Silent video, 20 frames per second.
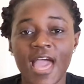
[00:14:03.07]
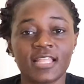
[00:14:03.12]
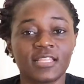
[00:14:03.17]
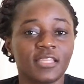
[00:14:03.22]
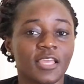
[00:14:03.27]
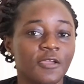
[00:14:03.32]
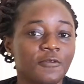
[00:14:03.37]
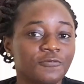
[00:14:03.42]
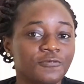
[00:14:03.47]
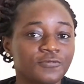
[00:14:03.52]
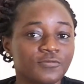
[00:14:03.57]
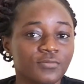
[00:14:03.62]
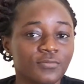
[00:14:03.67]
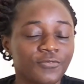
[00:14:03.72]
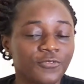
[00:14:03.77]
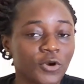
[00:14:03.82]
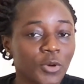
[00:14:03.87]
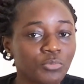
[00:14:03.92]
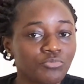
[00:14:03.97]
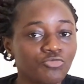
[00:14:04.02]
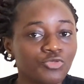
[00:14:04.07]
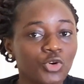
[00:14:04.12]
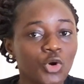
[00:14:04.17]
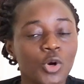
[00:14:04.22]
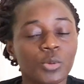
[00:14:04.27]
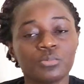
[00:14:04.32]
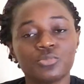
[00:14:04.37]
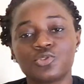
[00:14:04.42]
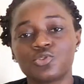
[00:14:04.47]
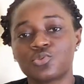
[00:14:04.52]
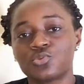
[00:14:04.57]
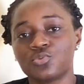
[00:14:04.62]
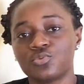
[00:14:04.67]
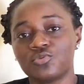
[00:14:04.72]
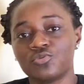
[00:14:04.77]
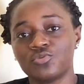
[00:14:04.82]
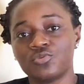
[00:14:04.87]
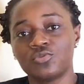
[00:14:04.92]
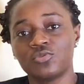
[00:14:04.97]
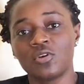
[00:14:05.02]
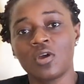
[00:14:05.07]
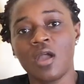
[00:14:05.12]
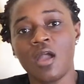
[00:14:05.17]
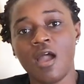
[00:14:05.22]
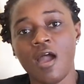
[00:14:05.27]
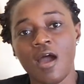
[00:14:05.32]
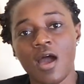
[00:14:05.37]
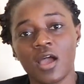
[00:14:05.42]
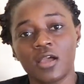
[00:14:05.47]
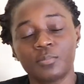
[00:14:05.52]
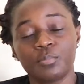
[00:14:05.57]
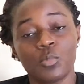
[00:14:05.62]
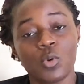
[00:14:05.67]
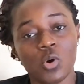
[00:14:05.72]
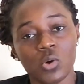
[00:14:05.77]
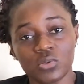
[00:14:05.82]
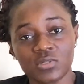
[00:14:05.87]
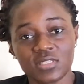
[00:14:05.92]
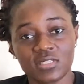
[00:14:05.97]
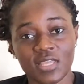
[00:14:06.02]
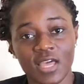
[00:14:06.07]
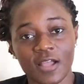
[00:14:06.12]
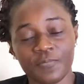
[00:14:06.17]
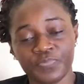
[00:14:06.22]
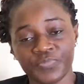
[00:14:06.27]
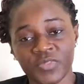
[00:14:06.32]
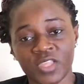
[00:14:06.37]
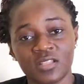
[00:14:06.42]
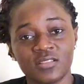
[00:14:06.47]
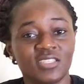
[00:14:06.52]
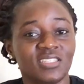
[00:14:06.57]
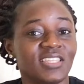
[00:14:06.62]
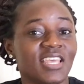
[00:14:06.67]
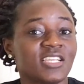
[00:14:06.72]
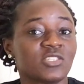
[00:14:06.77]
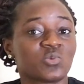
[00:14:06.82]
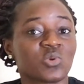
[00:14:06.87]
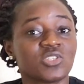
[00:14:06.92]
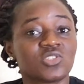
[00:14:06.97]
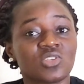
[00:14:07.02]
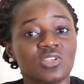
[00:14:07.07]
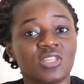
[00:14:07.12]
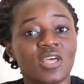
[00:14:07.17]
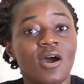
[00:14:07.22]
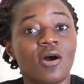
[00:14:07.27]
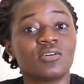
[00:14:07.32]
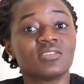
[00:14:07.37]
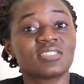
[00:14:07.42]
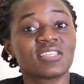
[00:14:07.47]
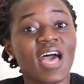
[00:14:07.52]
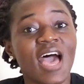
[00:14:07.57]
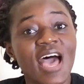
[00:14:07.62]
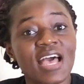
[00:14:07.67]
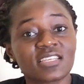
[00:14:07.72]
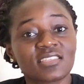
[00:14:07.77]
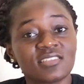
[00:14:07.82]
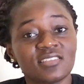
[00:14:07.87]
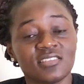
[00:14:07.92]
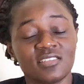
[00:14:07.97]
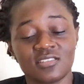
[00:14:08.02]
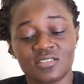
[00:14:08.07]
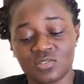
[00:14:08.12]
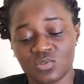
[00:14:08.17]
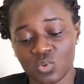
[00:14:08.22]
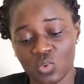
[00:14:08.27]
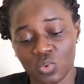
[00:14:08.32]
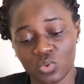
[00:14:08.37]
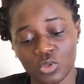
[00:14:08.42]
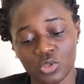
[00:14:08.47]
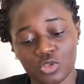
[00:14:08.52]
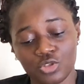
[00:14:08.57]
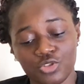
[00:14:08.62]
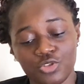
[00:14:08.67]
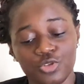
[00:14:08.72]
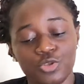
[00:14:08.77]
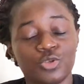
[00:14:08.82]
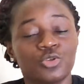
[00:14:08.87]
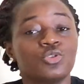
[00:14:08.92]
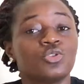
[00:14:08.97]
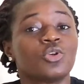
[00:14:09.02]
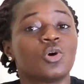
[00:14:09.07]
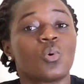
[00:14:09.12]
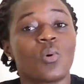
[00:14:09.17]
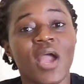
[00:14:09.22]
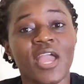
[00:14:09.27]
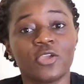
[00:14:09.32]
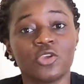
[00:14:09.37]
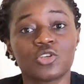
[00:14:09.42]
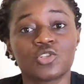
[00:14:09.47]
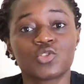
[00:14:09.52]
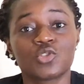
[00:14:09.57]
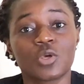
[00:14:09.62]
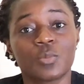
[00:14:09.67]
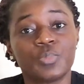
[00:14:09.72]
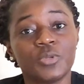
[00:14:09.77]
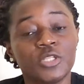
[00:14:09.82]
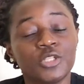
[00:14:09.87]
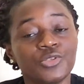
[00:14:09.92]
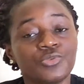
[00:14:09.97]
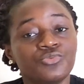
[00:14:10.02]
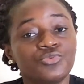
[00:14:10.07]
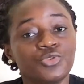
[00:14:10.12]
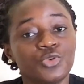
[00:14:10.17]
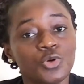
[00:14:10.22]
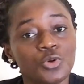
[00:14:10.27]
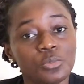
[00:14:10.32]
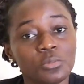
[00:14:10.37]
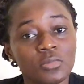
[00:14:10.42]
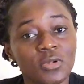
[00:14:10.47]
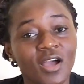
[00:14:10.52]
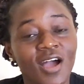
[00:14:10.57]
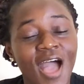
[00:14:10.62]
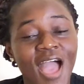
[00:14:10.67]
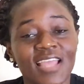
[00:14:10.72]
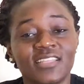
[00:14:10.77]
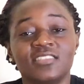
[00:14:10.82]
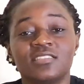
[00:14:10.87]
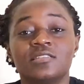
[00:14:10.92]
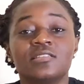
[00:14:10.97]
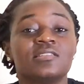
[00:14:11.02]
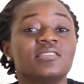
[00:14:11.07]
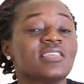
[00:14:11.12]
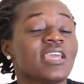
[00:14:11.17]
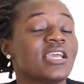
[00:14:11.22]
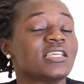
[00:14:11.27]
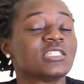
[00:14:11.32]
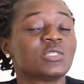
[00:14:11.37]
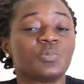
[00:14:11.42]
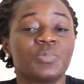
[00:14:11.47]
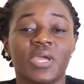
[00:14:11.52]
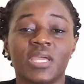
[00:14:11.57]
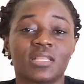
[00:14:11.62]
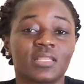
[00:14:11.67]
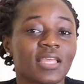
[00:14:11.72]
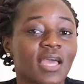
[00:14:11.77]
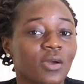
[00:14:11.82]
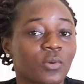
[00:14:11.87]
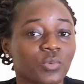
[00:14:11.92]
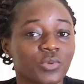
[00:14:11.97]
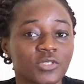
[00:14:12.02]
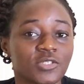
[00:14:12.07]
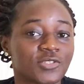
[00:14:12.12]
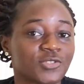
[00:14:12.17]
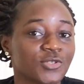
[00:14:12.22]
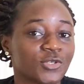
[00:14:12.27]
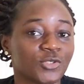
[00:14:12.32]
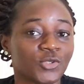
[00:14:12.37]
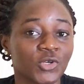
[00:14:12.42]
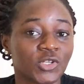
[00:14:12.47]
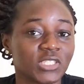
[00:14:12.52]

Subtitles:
and then from Rome to Malta. The next question I was asked is, do you know why you're stopping in Rome? I didn't expect that question,